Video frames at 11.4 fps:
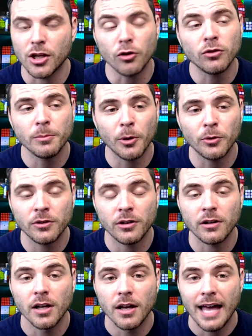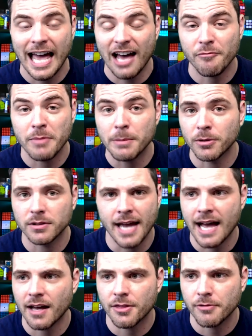You're supposed to have people
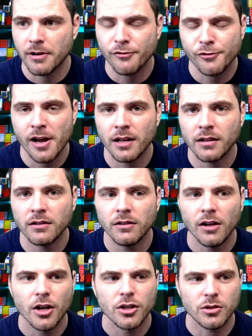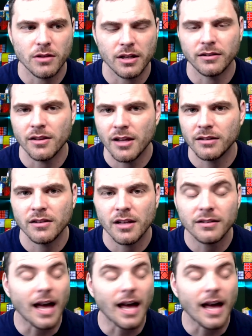tag three friends, do this and this and this.